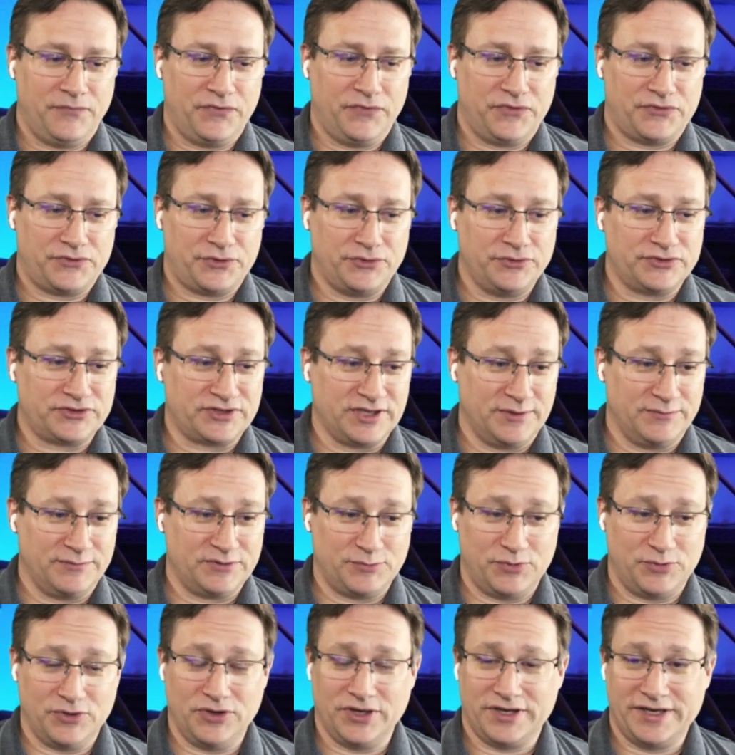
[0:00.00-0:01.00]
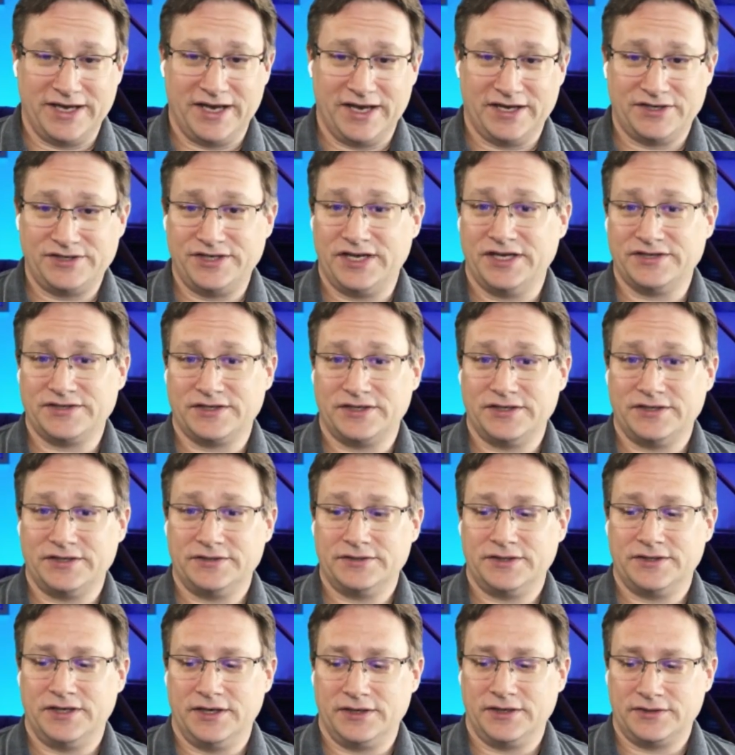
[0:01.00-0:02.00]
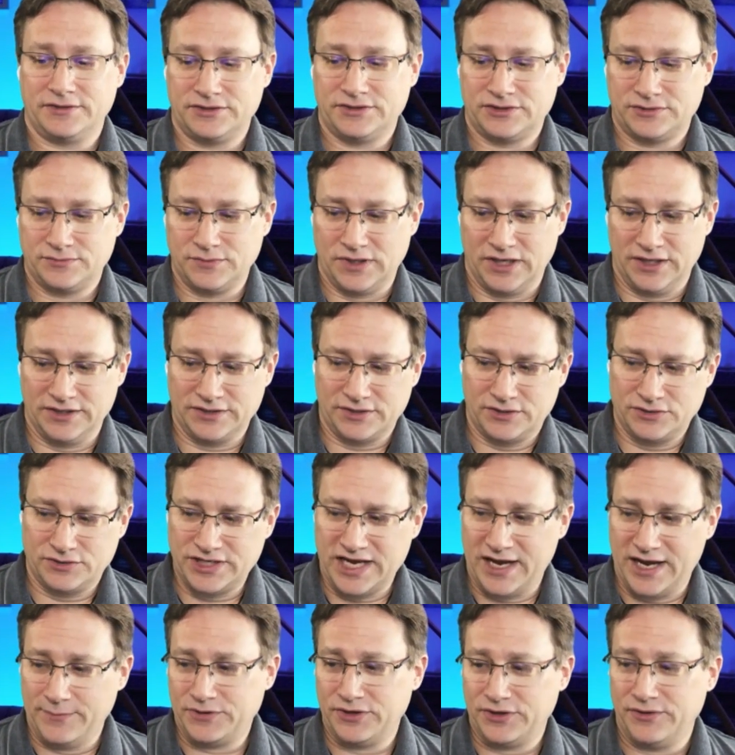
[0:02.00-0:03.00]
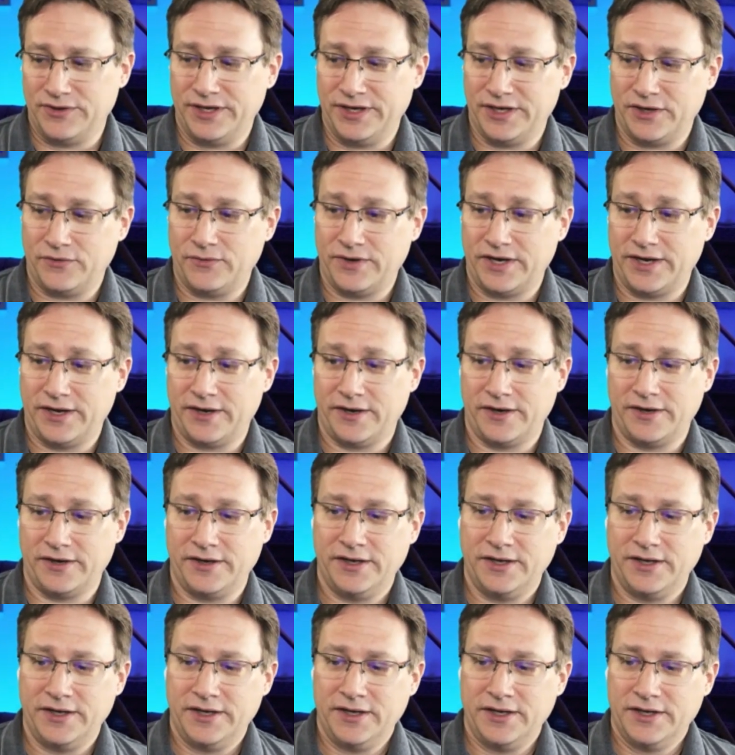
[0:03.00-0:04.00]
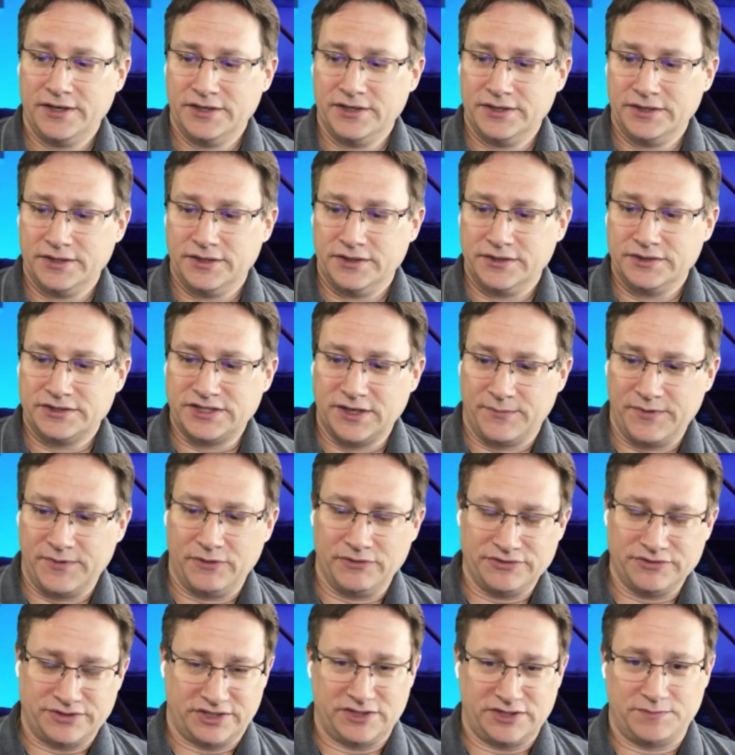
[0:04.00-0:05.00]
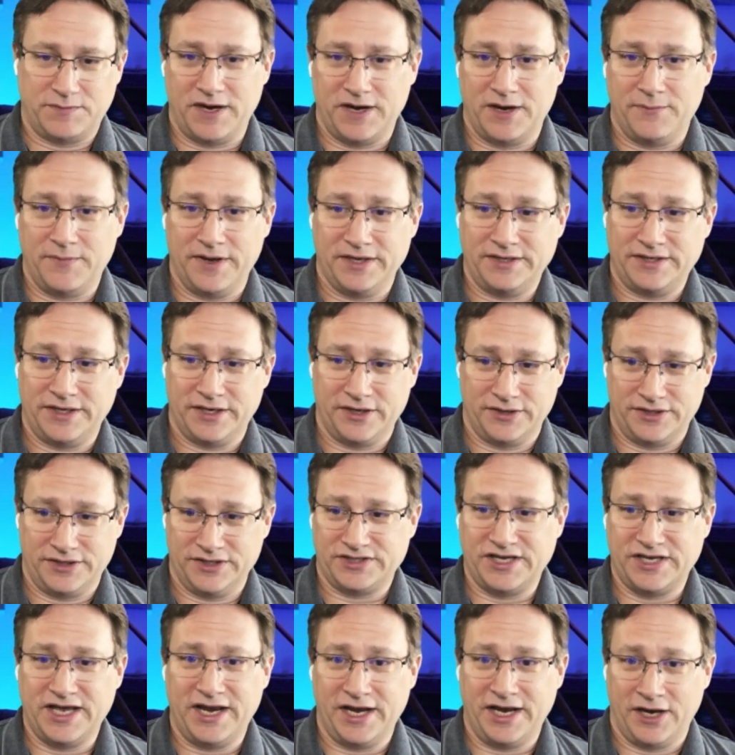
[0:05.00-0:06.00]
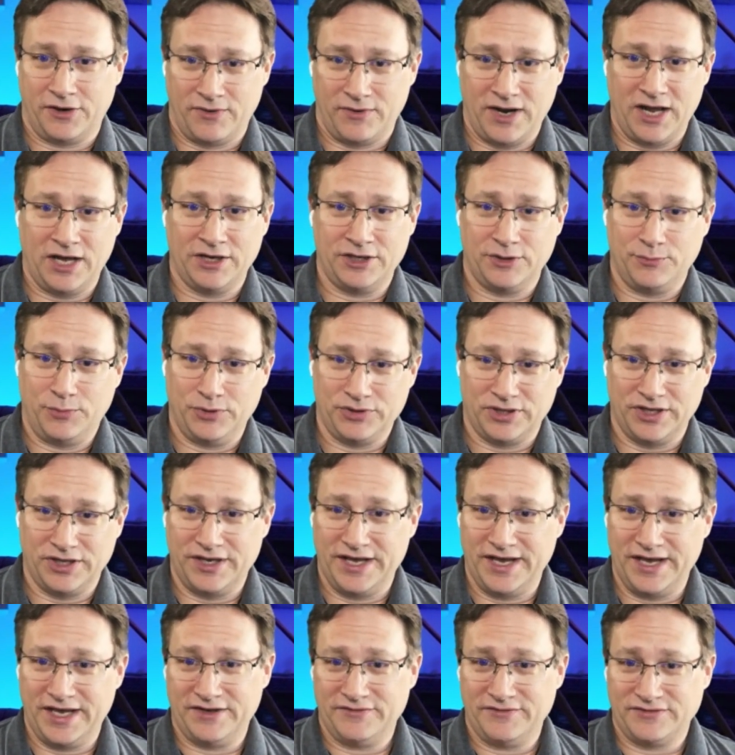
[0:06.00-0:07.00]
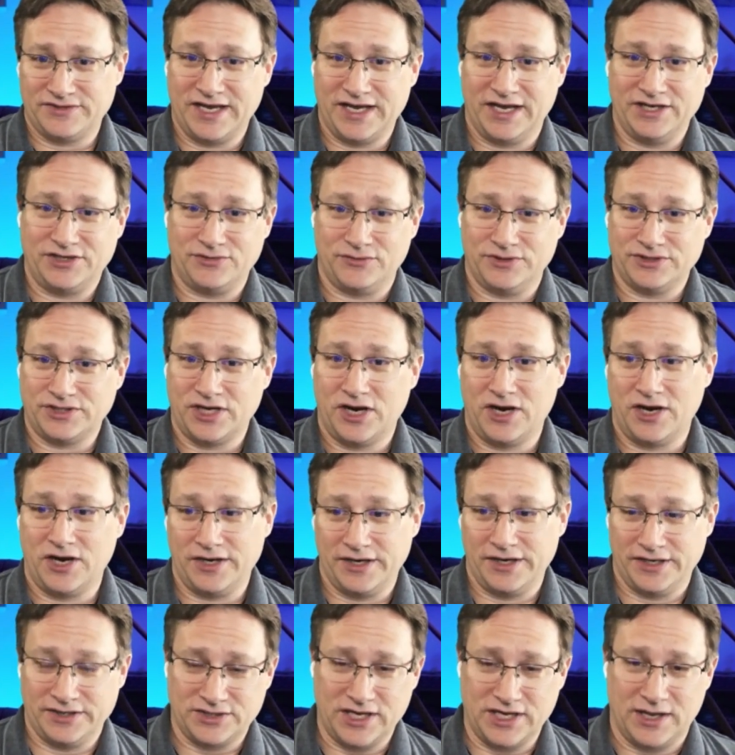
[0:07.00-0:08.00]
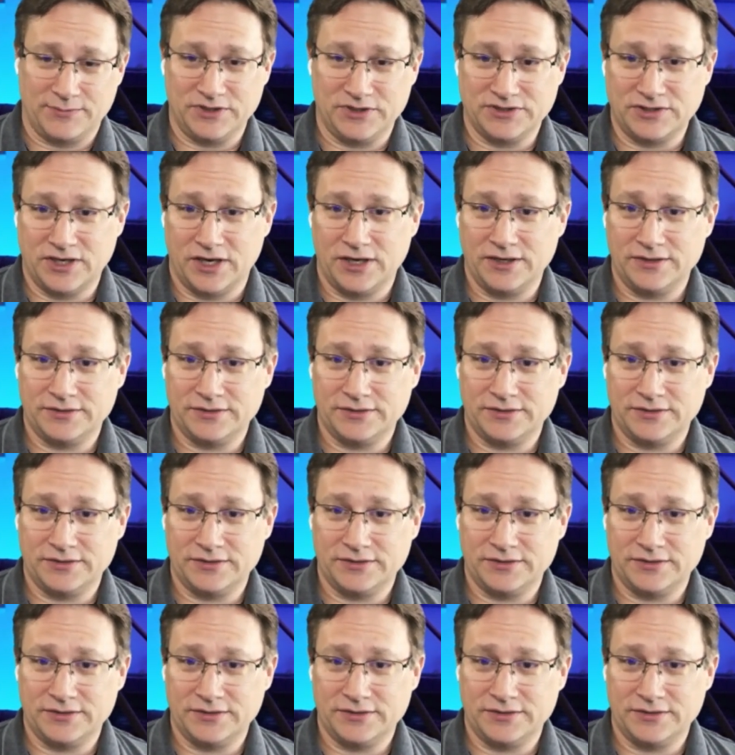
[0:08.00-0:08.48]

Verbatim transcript: through Slim's book, he actually has a, a, a, chapter in it where somebody was experimenting or just kidding around and put the negative side to his heart and it stopped his Why?